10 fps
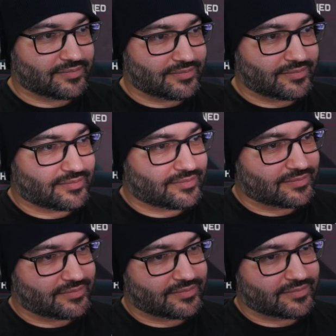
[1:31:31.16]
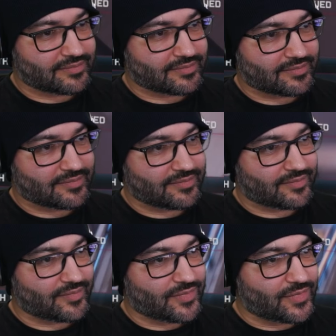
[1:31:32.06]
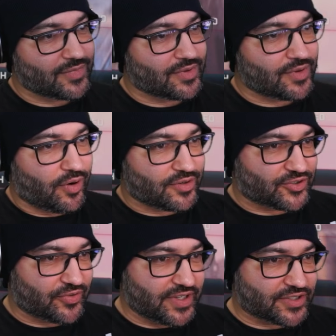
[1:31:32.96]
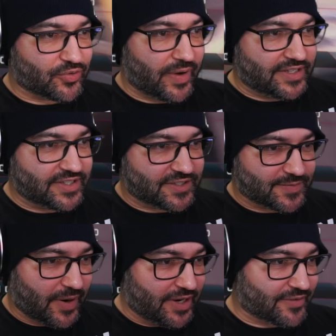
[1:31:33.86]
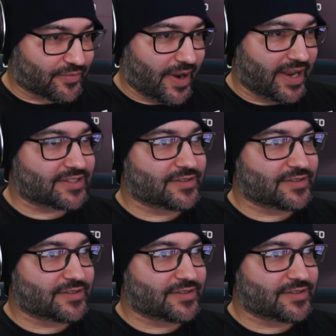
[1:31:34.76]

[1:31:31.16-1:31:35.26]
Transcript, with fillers: You're done. Austria's greatest spider threat.